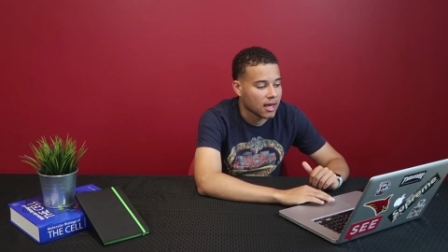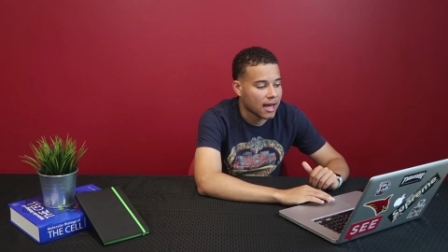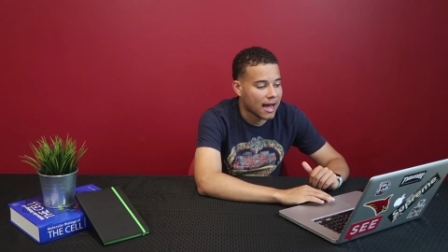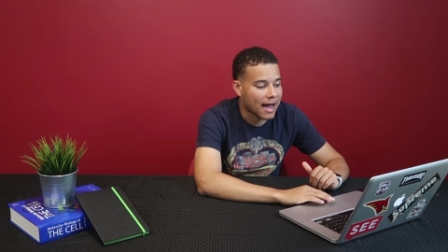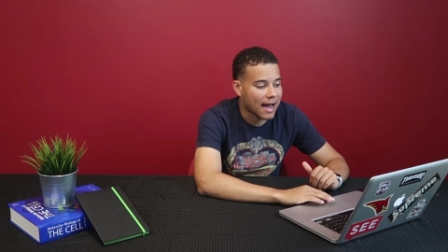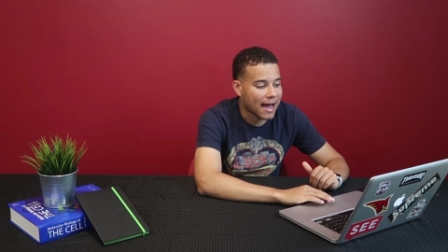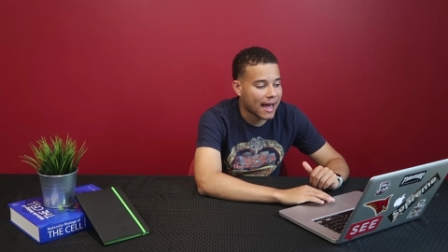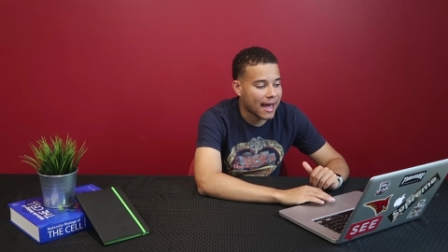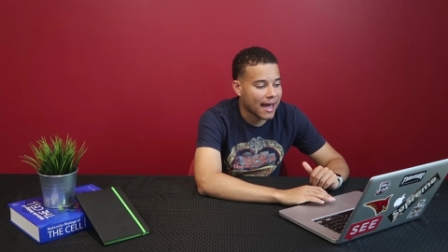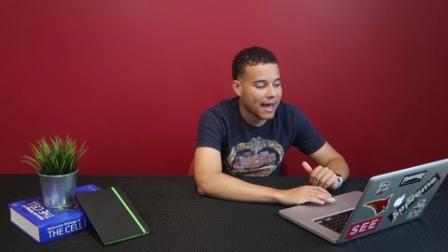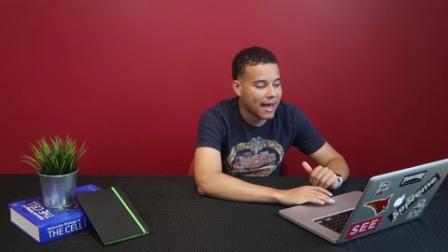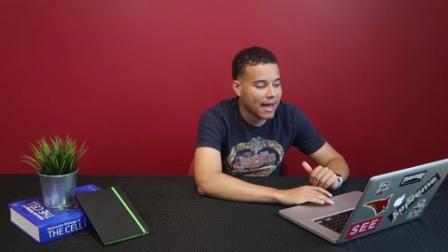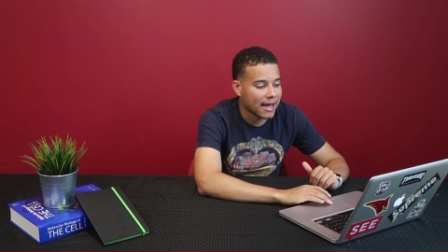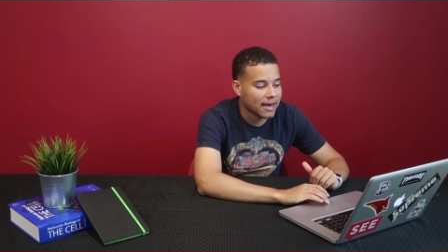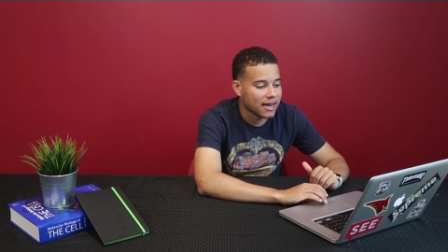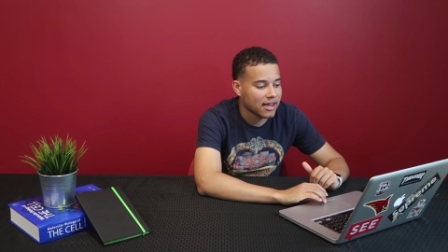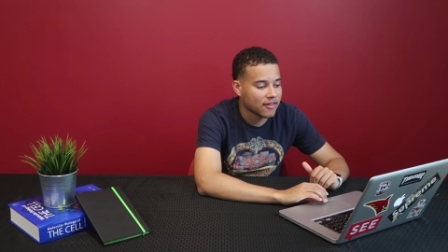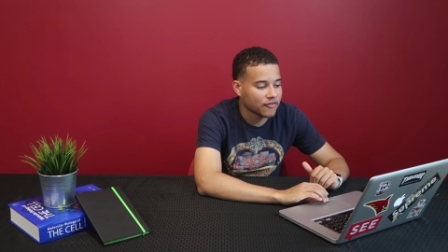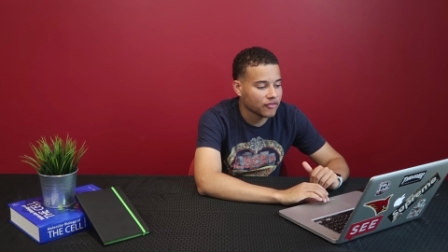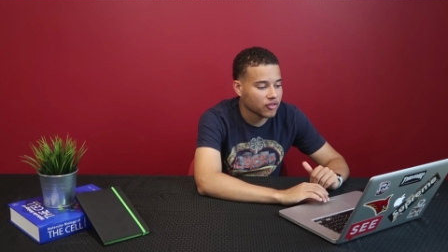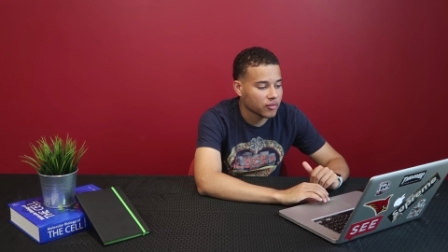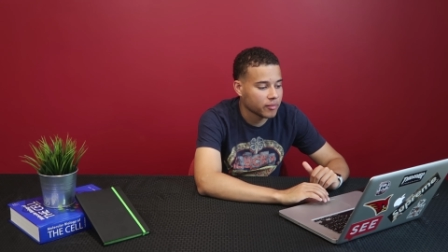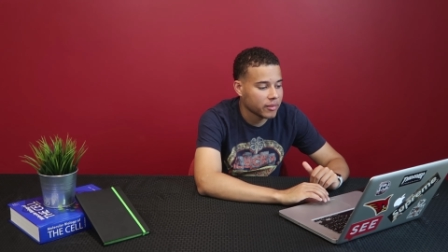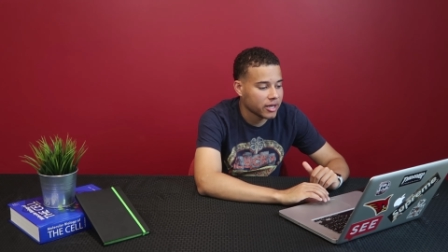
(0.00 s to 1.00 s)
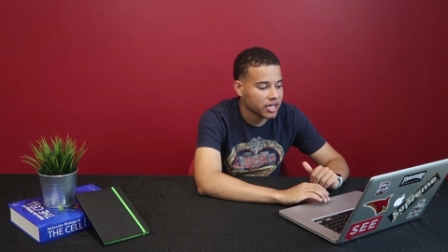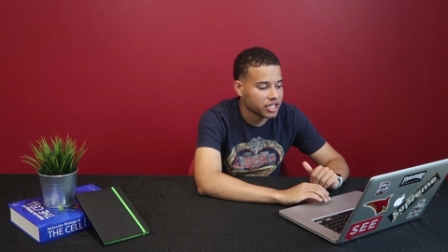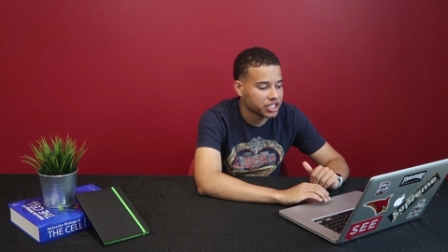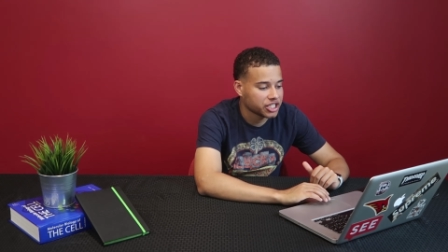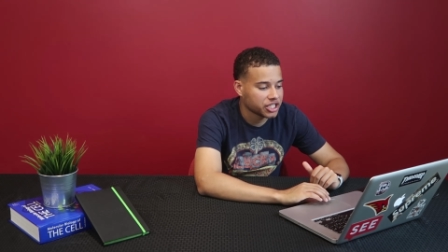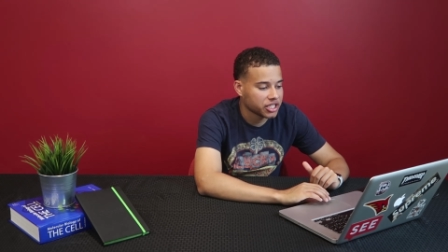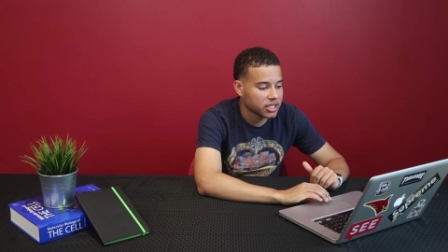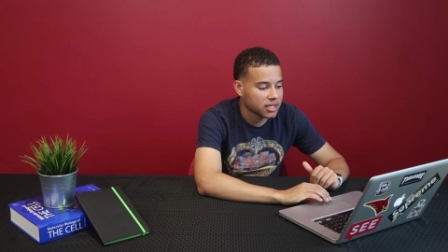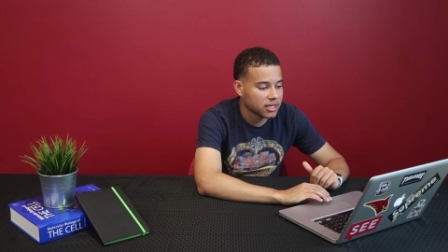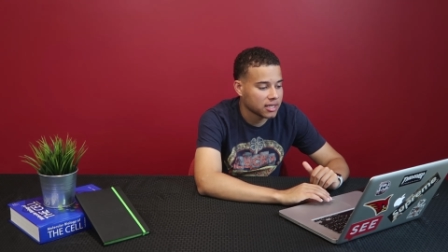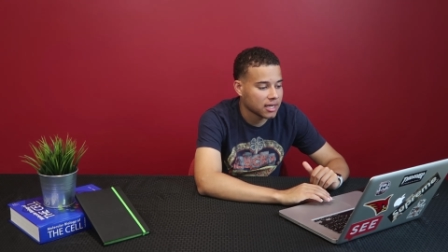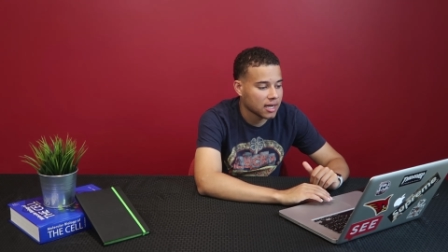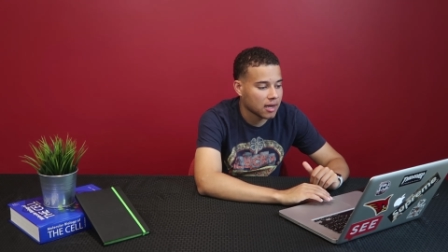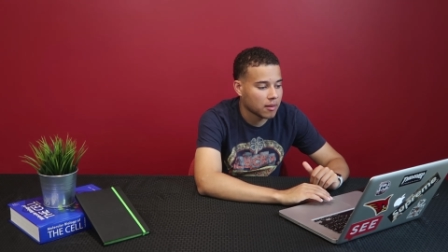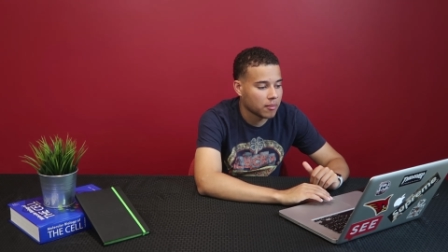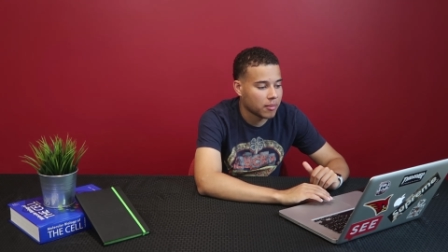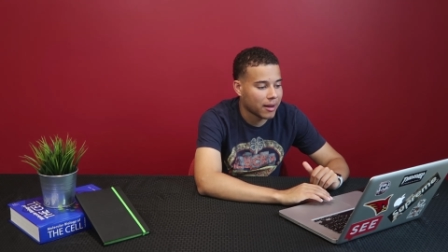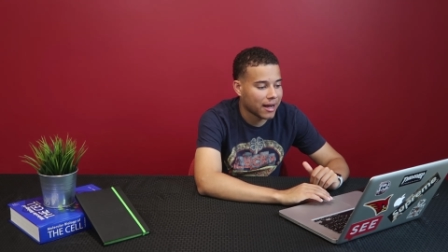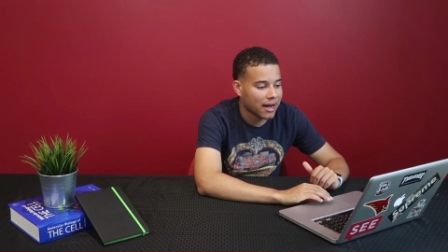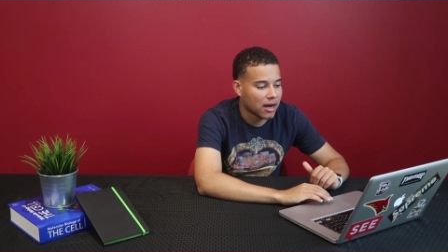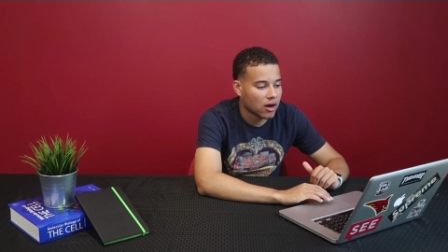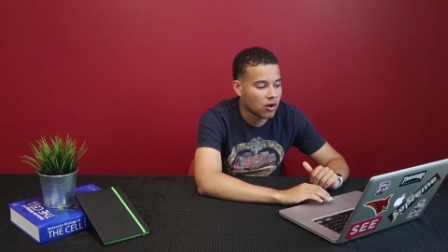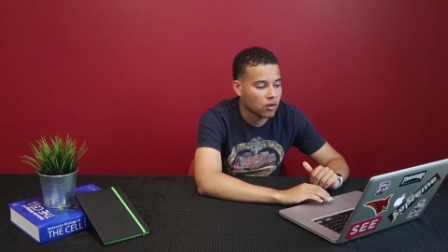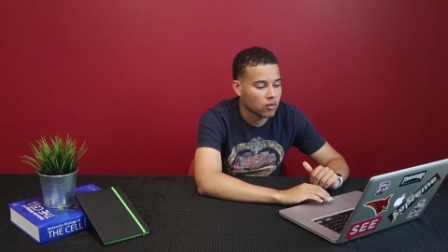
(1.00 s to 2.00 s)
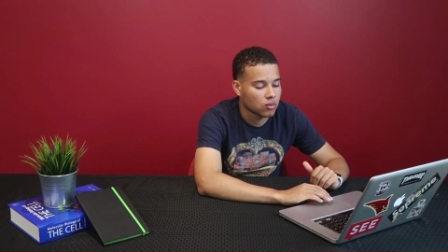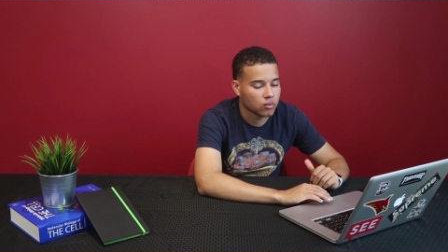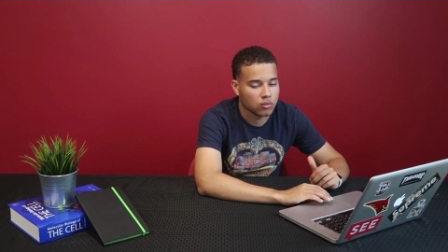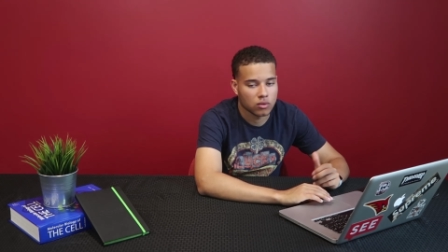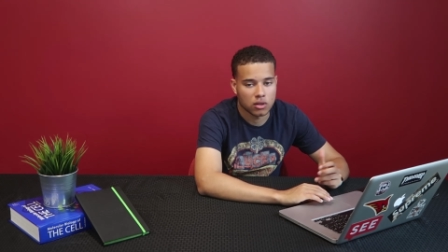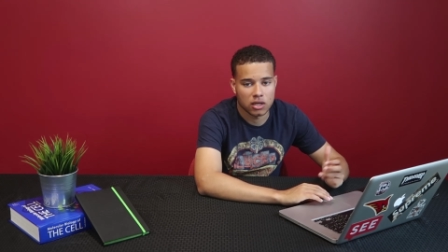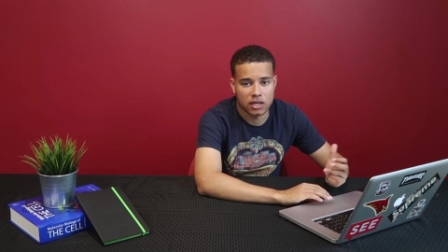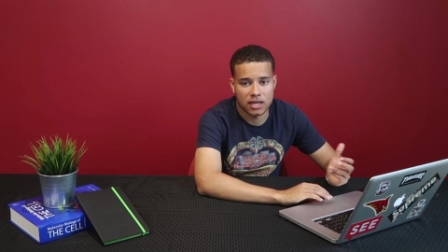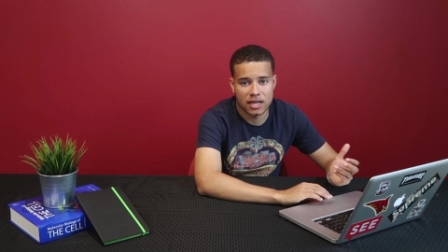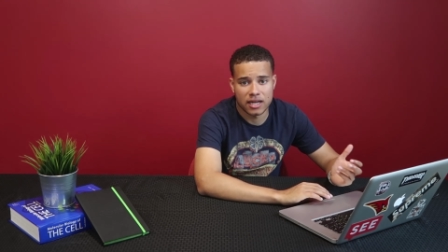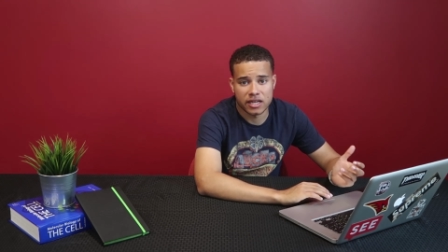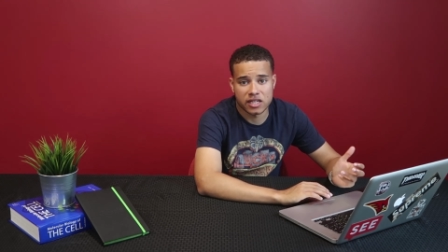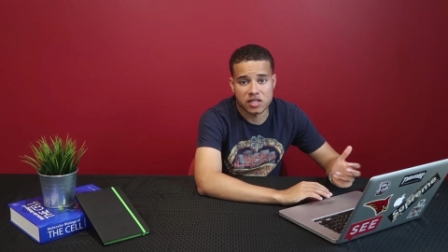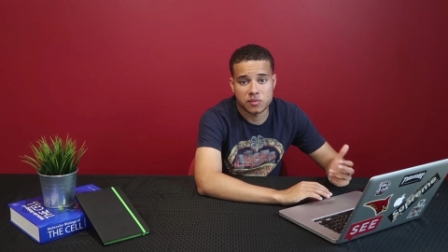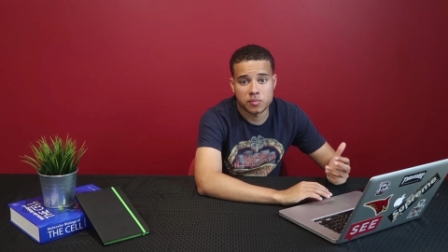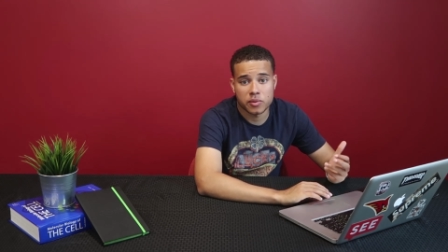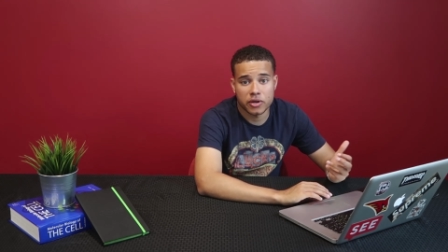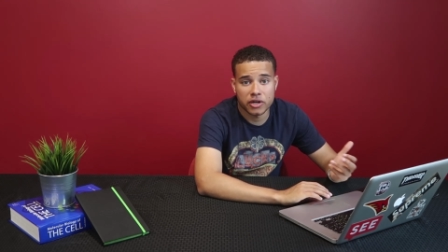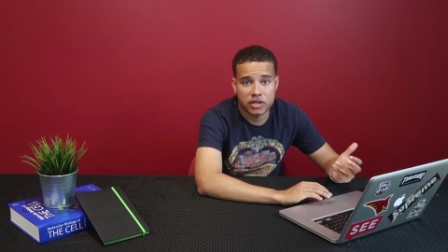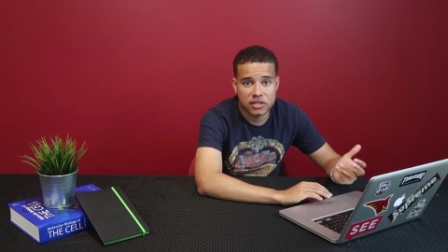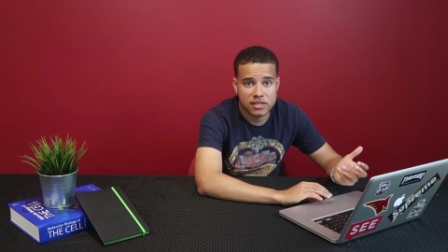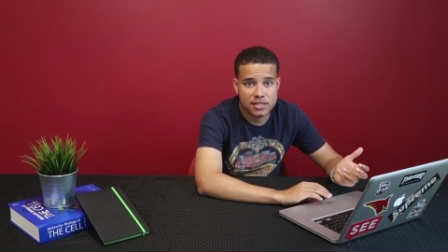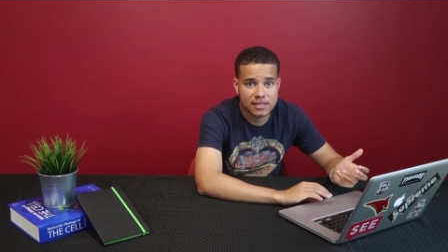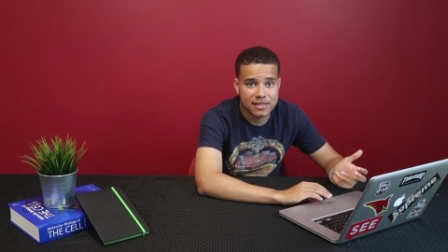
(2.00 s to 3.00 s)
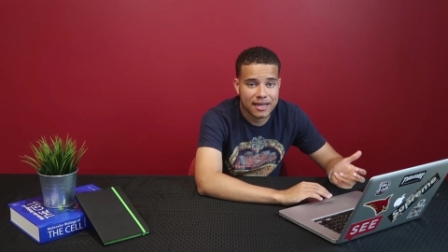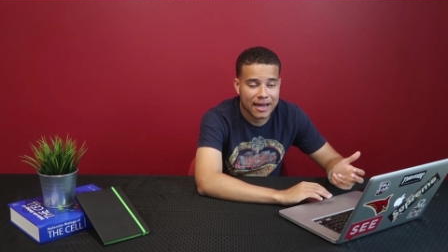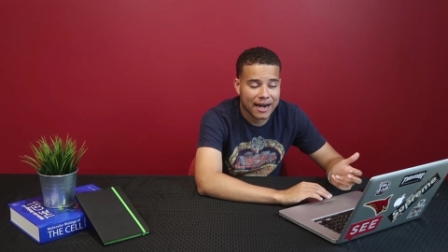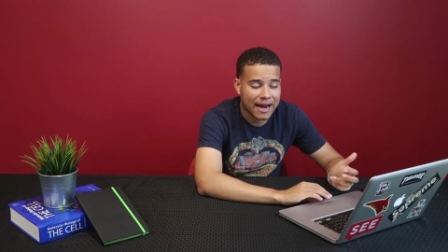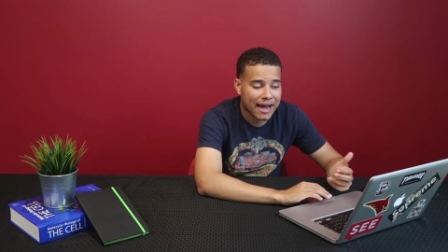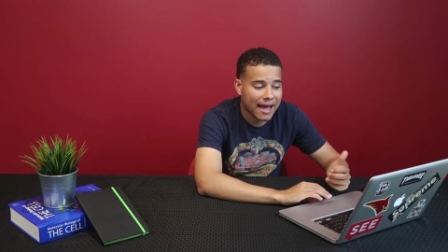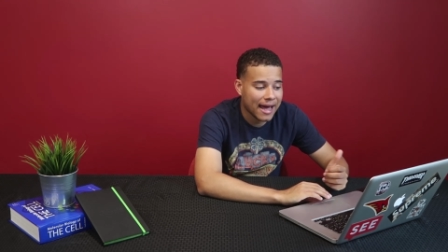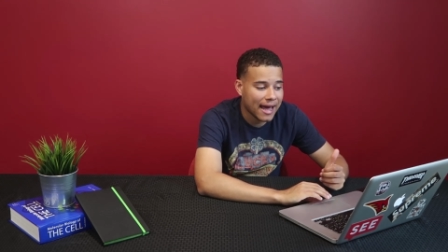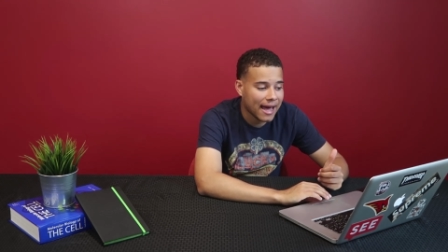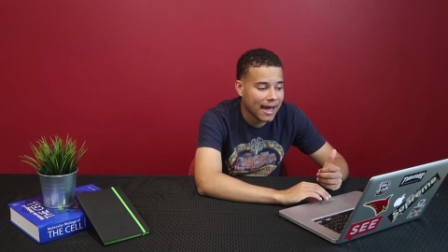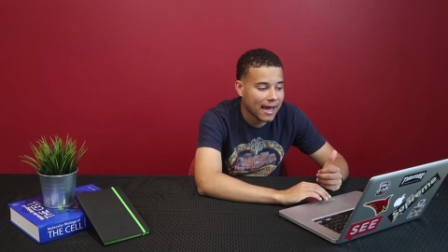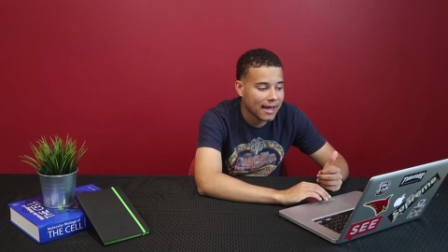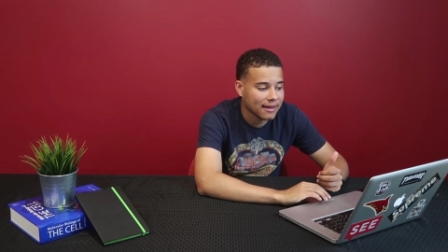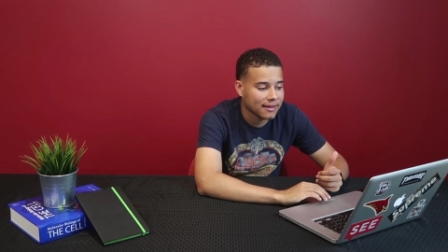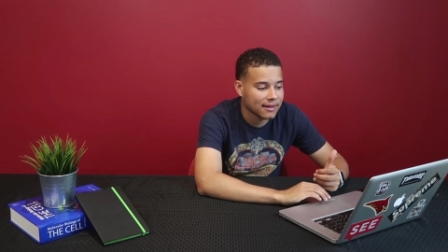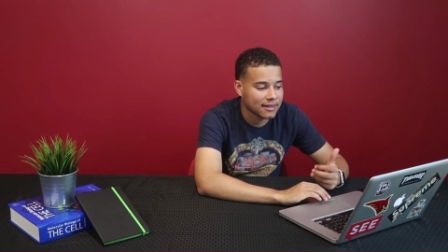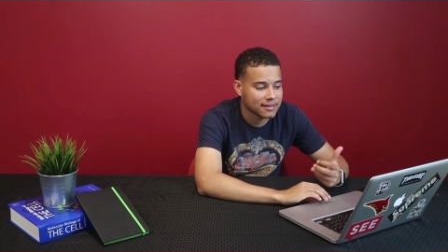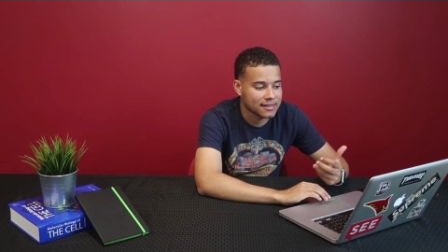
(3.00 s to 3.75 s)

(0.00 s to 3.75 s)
I had information about experiences that I had,